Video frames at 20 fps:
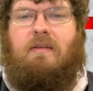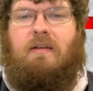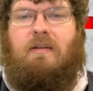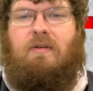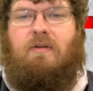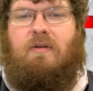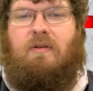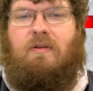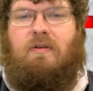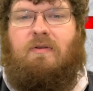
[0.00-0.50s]

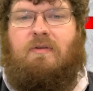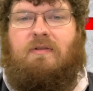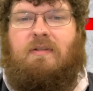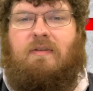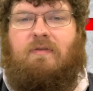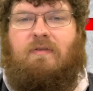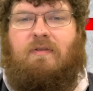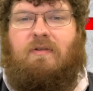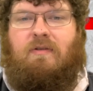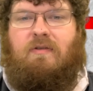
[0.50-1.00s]
Then you can
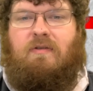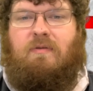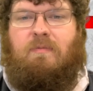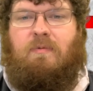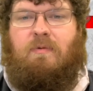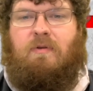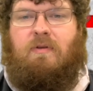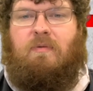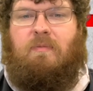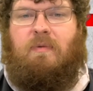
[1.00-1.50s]
use the funnel
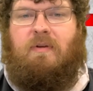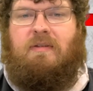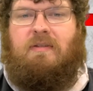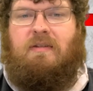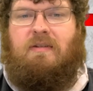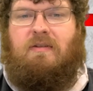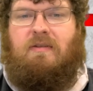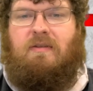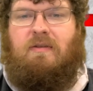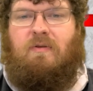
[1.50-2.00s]
to pour the
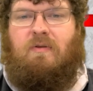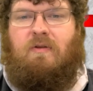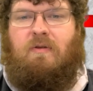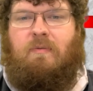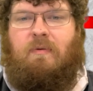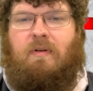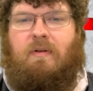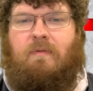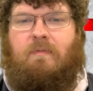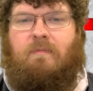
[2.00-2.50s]
mix into the
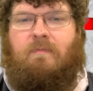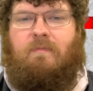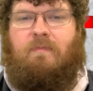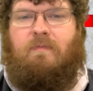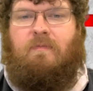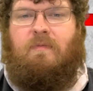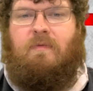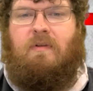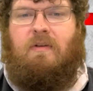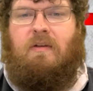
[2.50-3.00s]
ornament.
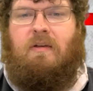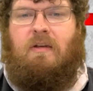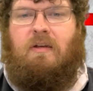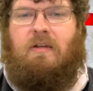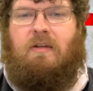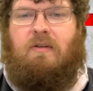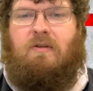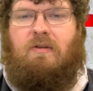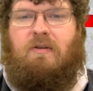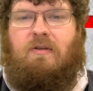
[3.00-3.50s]

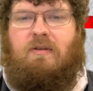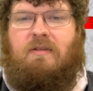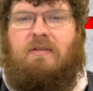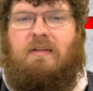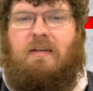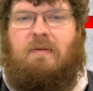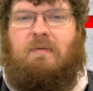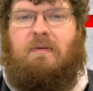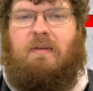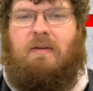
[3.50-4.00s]
To do the
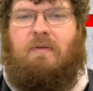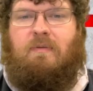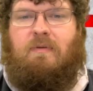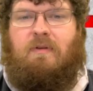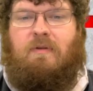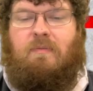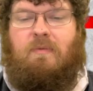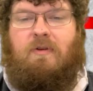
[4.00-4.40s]
same thing with your